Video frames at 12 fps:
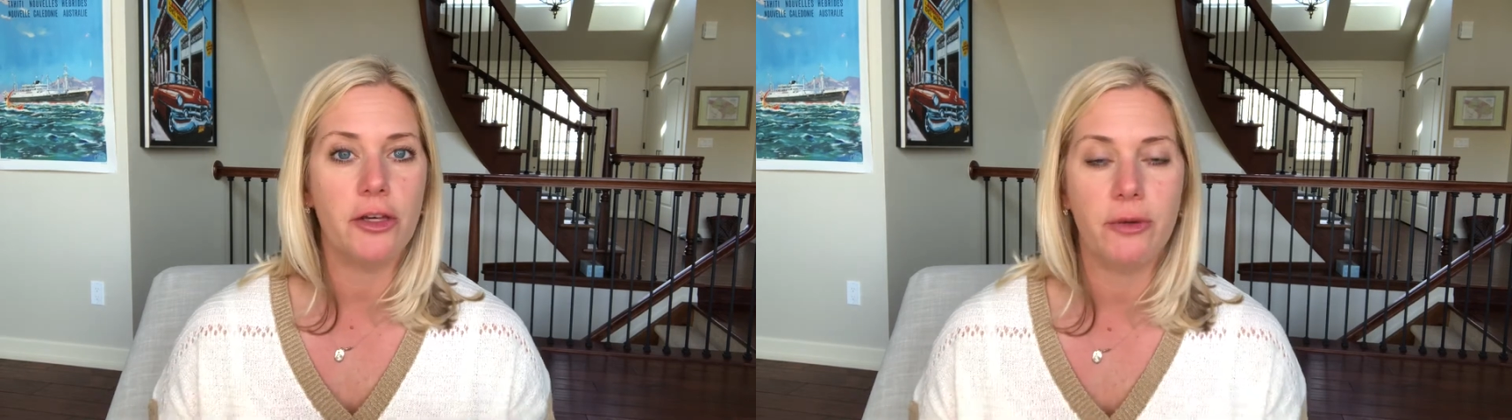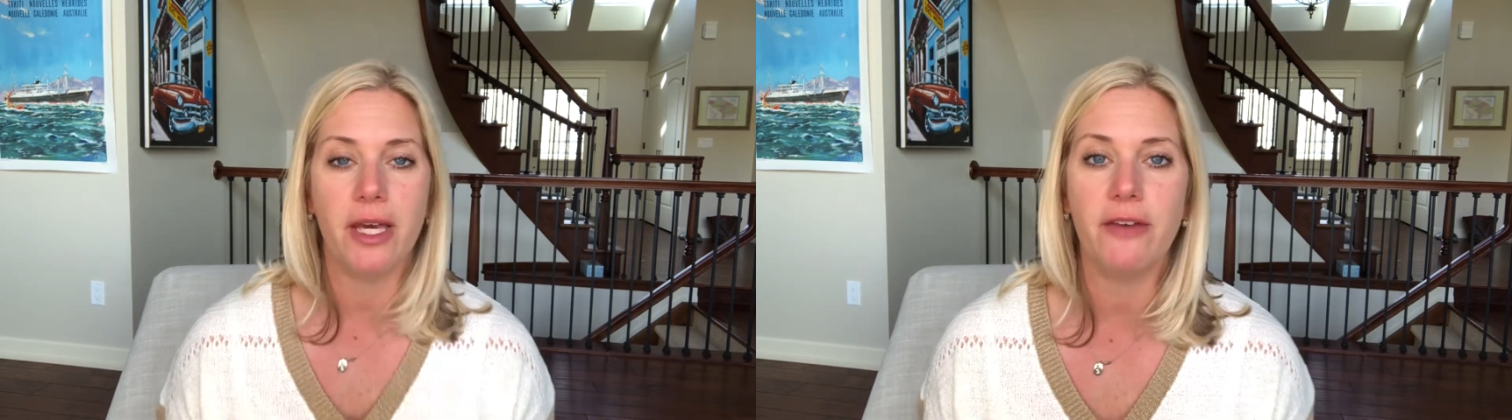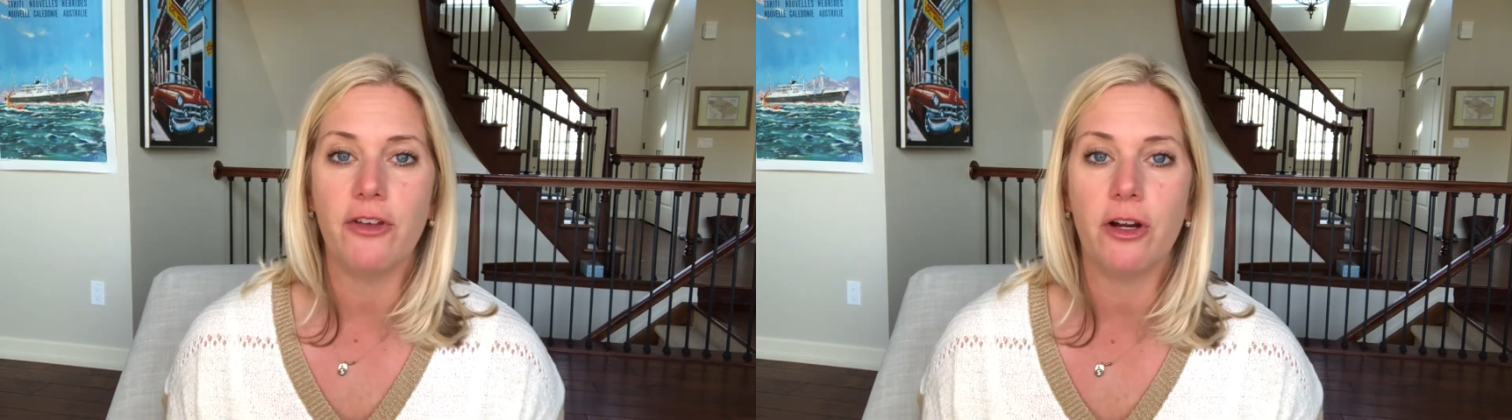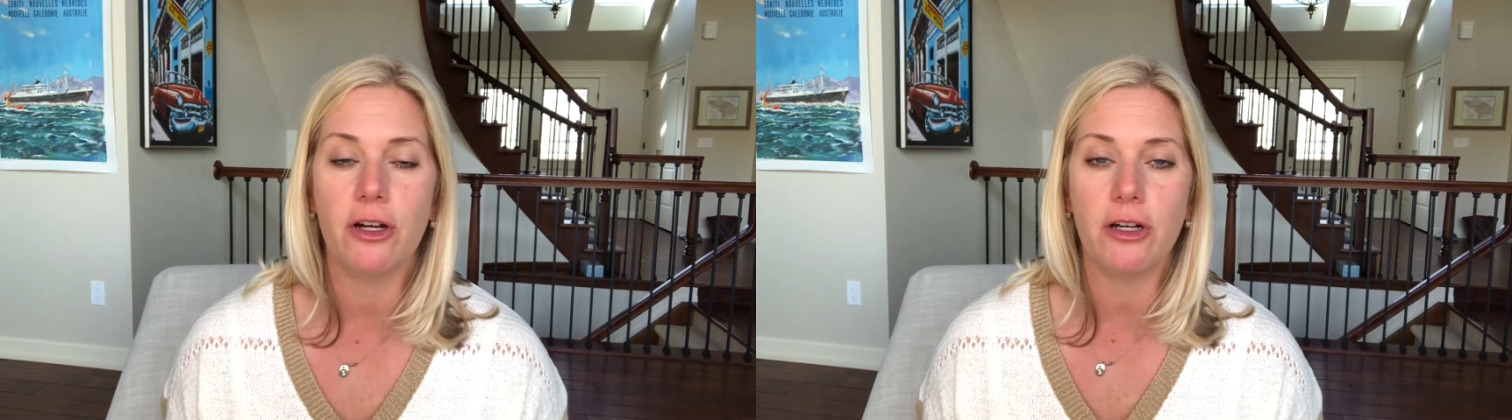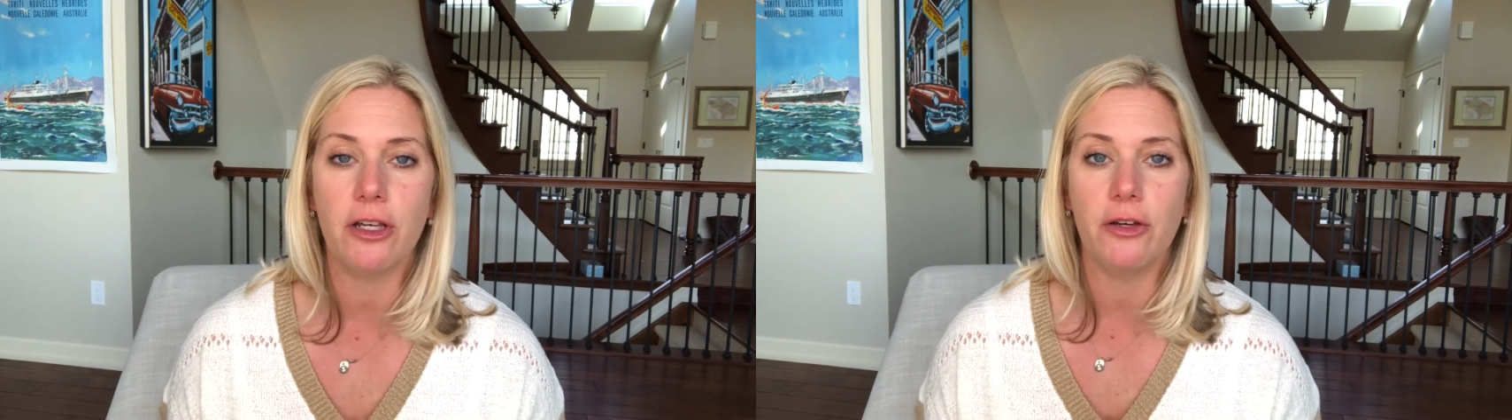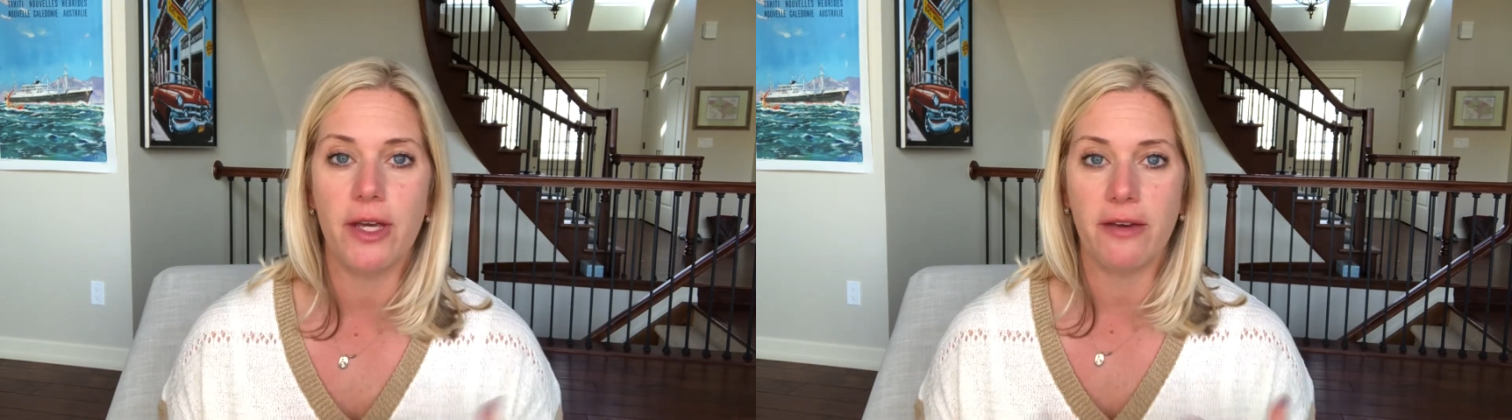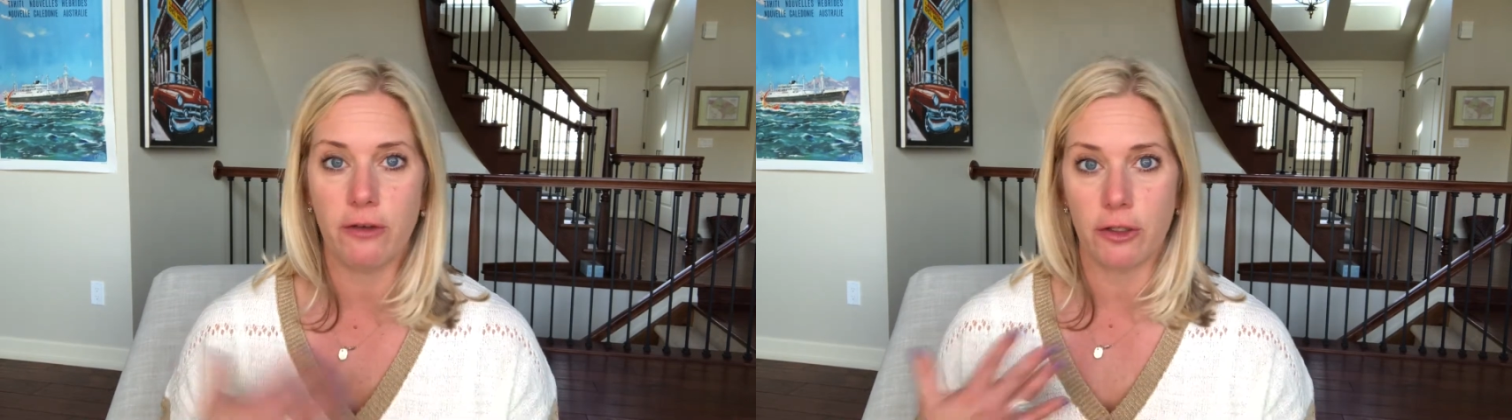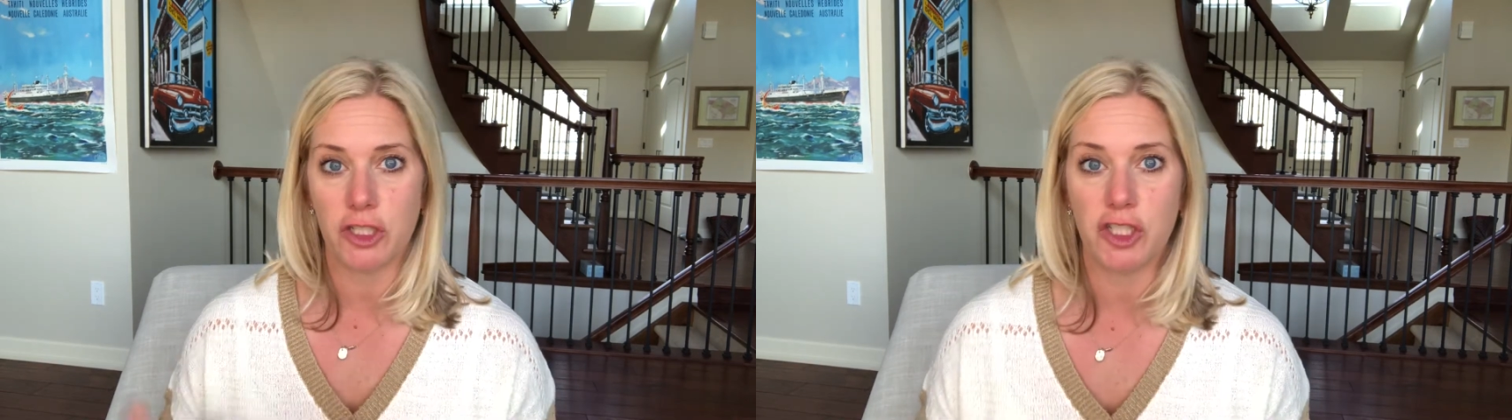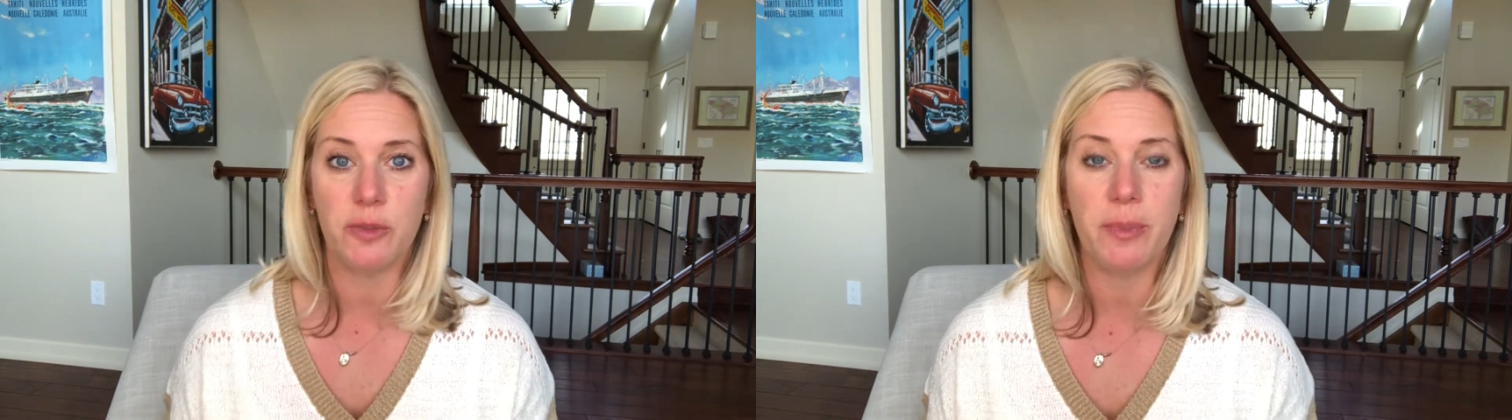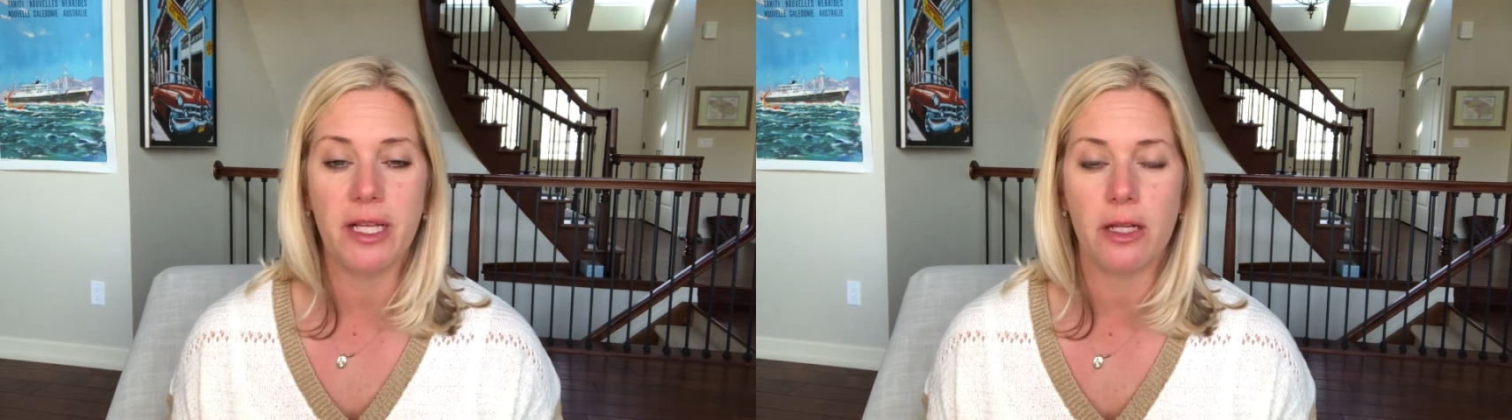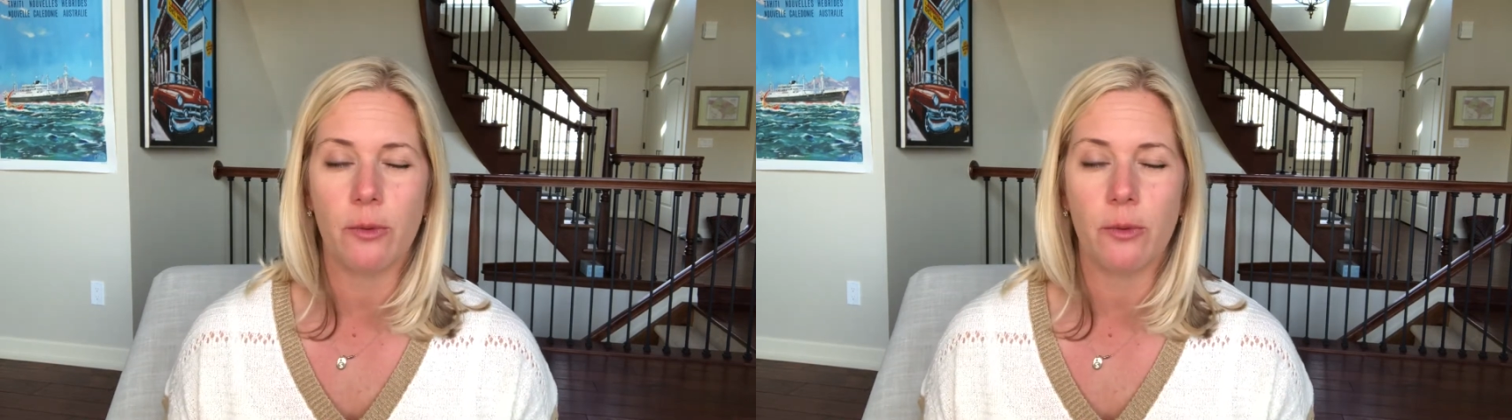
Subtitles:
you give your spiel,